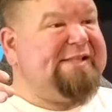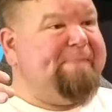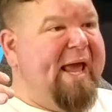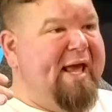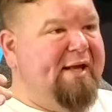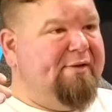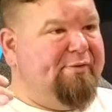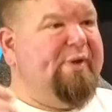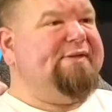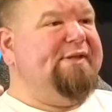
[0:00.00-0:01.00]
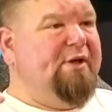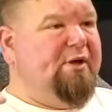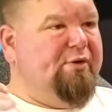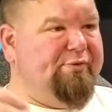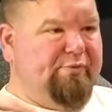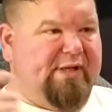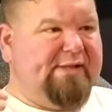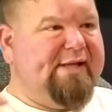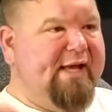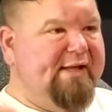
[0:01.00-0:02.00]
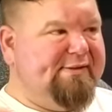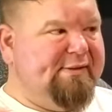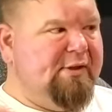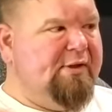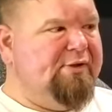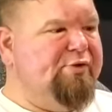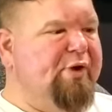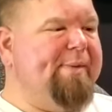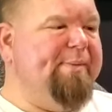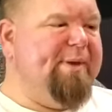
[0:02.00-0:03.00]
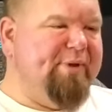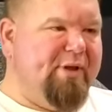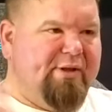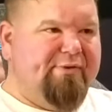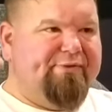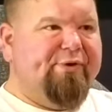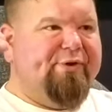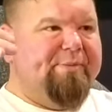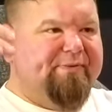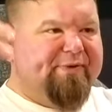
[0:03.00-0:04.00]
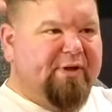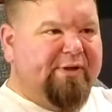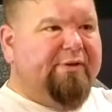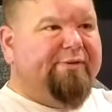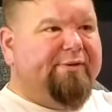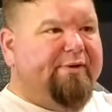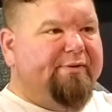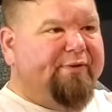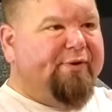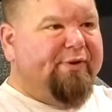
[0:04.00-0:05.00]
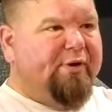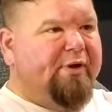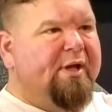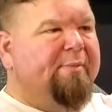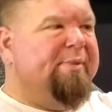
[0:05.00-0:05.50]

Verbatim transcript: expand through SEO, through text ads, to grabbing people a little further up the funnel and a little further.